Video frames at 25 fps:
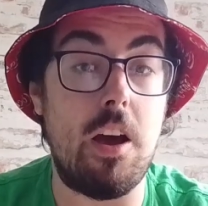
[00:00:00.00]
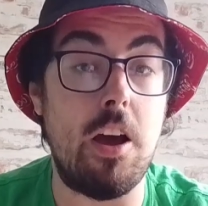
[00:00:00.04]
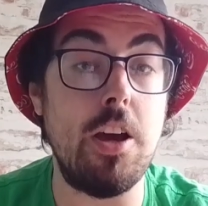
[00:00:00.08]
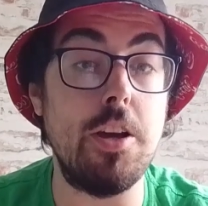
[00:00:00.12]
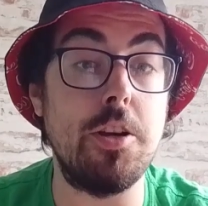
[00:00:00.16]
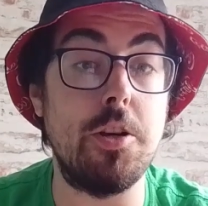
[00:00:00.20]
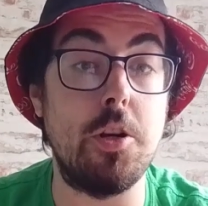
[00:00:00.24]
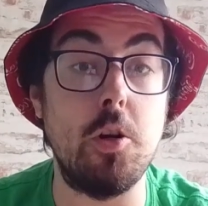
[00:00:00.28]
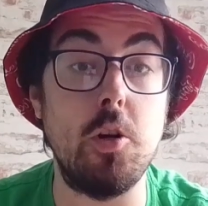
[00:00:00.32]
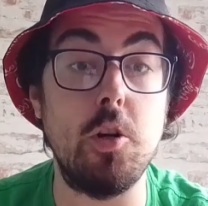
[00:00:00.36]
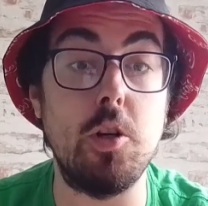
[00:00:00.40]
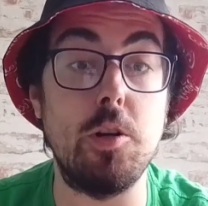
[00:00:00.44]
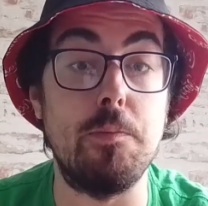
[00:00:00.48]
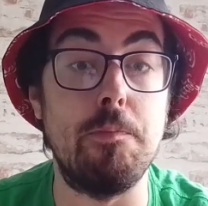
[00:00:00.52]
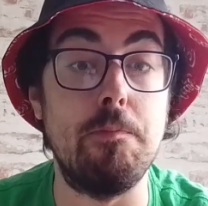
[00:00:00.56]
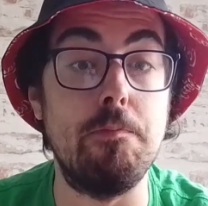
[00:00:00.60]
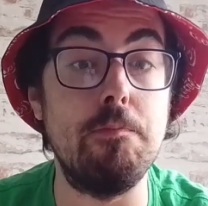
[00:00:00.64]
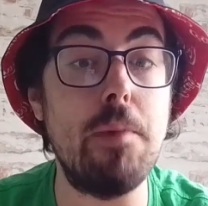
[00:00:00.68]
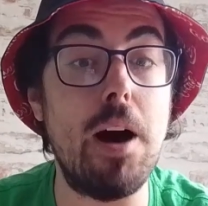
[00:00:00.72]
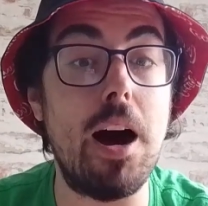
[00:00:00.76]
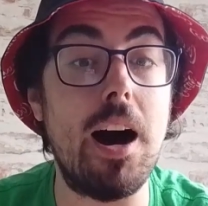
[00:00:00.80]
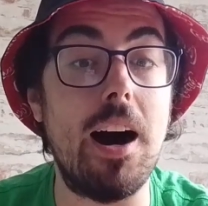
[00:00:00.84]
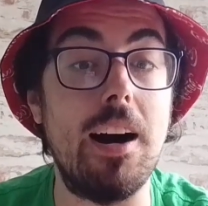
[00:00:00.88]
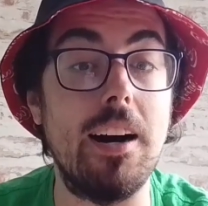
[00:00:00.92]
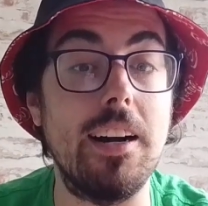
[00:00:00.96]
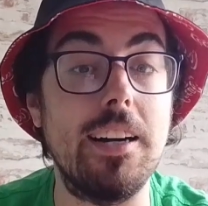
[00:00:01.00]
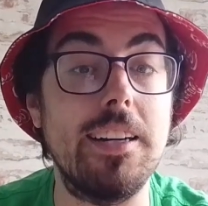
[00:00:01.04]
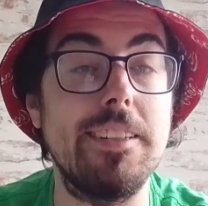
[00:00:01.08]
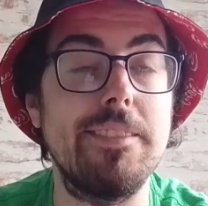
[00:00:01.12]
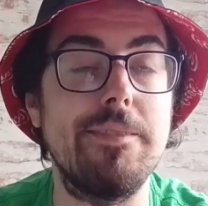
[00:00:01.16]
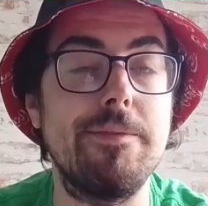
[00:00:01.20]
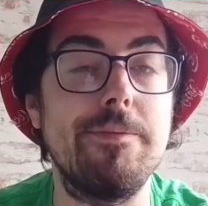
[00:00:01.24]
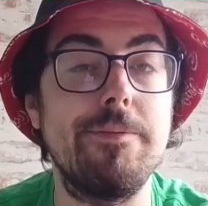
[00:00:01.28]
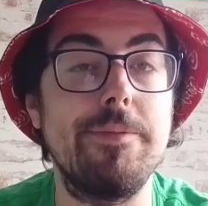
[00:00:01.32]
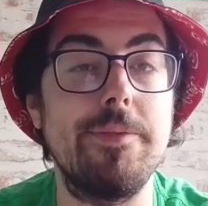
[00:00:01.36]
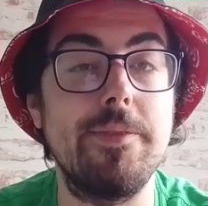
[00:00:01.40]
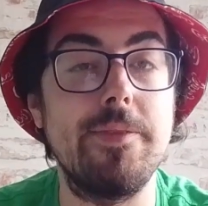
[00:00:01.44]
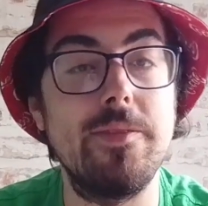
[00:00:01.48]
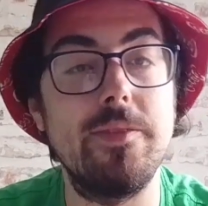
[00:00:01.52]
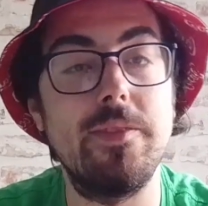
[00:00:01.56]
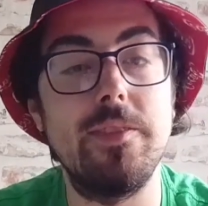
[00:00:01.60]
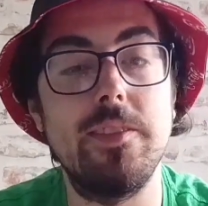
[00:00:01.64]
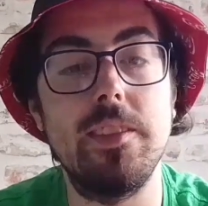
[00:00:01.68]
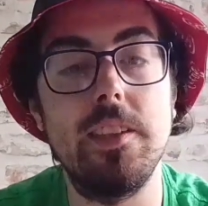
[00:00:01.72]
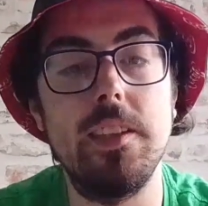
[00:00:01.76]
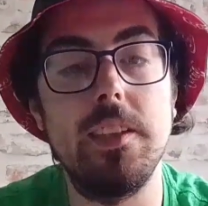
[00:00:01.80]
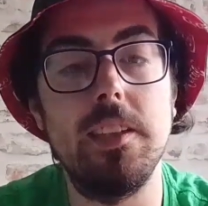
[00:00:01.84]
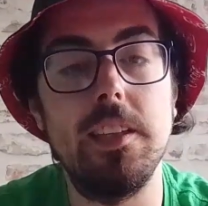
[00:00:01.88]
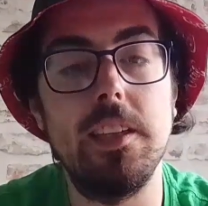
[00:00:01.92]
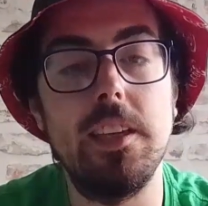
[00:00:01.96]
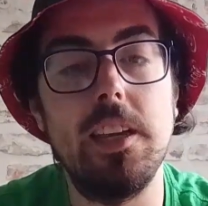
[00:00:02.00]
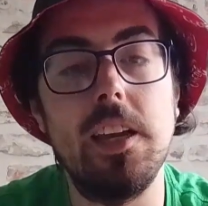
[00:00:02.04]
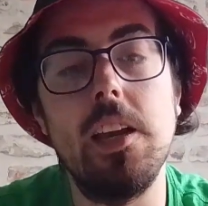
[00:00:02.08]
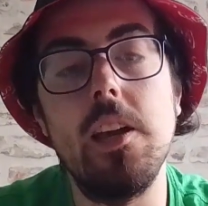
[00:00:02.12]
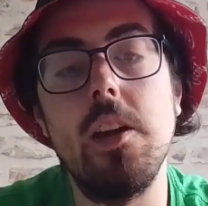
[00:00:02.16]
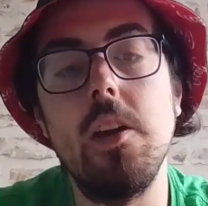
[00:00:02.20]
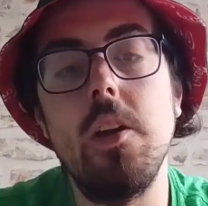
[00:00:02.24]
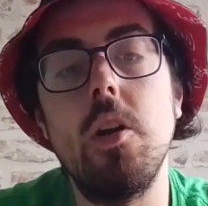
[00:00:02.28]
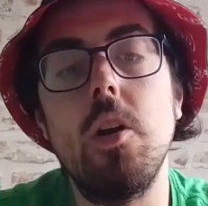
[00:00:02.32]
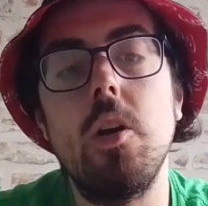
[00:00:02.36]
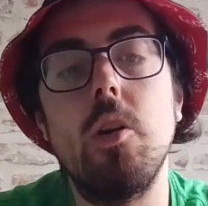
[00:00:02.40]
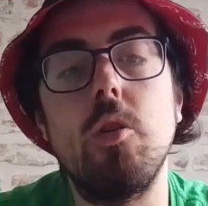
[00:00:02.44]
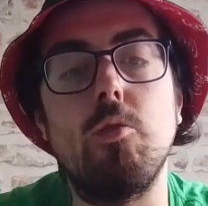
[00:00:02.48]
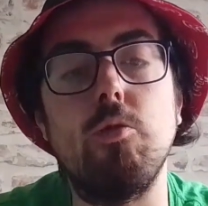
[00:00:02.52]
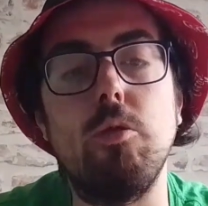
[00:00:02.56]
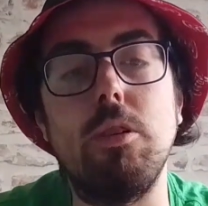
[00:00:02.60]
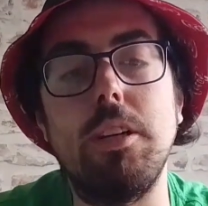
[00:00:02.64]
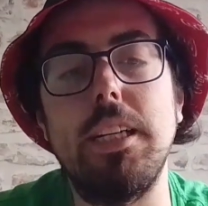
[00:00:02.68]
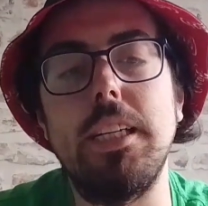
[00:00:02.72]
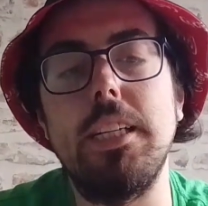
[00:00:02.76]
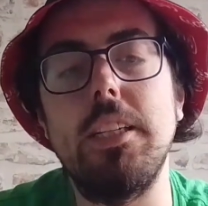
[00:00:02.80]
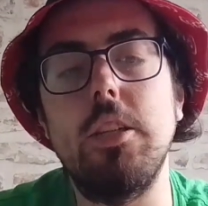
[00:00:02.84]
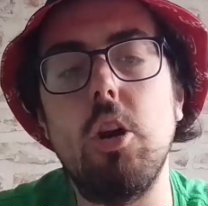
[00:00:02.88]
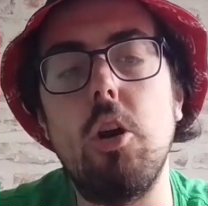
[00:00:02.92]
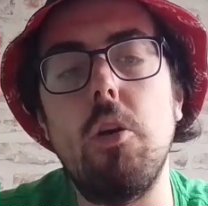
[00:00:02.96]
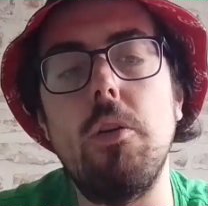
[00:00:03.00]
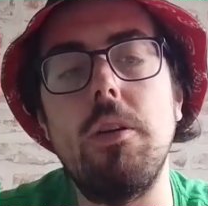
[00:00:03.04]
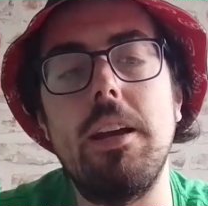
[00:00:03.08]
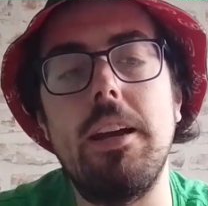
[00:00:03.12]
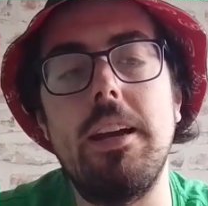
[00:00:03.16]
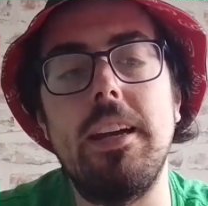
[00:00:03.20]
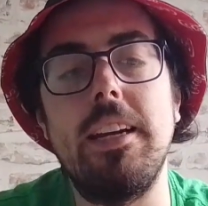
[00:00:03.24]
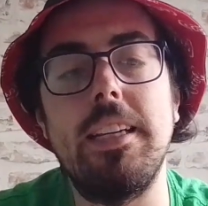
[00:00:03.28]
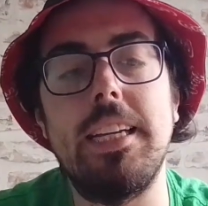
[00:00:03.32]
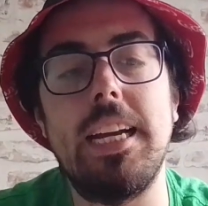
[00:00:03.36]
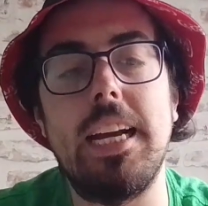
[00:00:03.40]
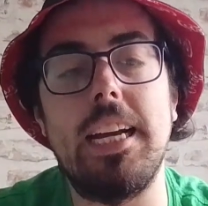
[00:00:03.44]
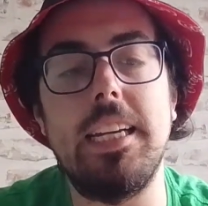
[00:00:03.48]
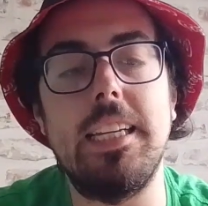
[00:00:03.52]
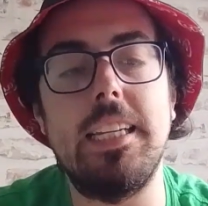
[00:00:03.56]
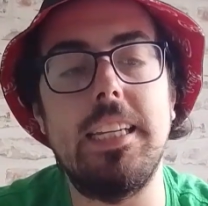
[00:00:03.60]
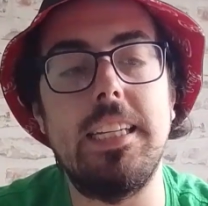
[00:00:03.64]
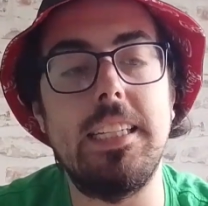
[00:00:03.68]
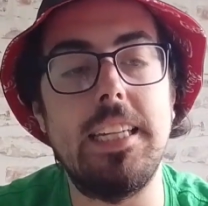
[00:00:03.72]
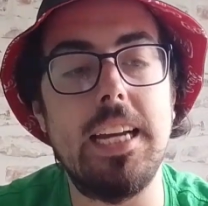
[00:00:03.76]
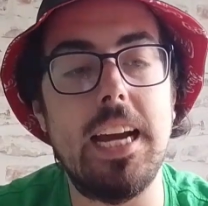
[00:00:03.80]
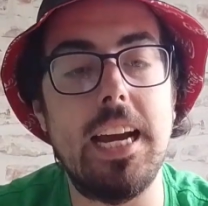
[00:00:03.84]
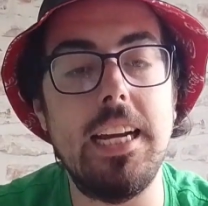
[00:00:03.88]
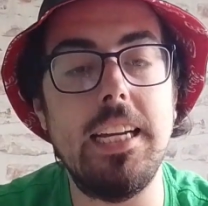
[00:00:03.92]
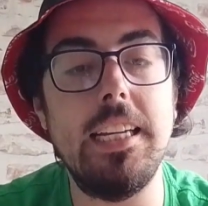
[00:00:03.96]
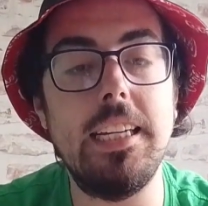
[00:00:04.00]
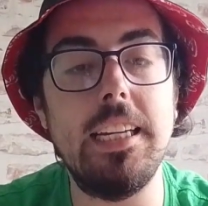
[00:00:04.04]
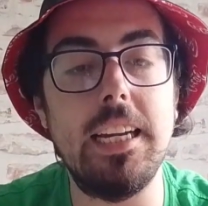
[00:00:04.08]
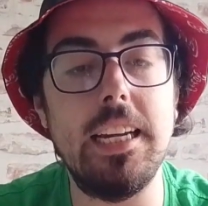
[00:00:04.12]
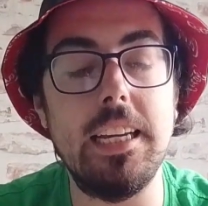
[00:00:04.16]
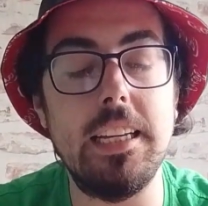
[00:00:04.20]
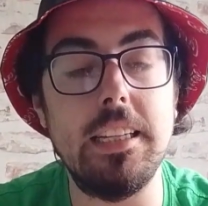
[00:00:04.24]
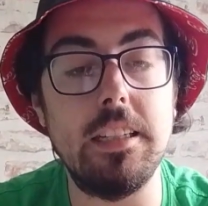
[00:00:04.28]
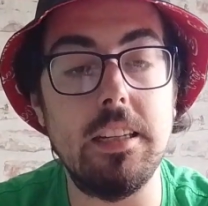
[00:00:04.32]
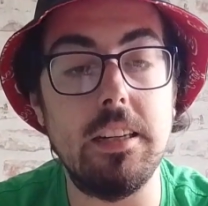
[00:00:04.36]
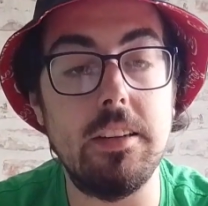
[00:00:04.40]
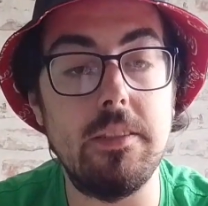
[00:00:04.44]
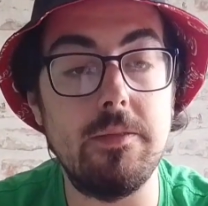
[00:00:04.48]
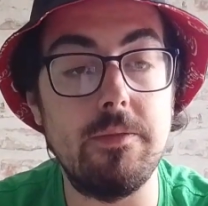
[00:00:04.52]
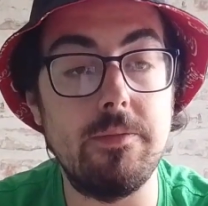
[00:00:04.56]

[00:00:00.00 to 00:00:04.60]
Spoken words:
a huge mark. British storytelling that the 90s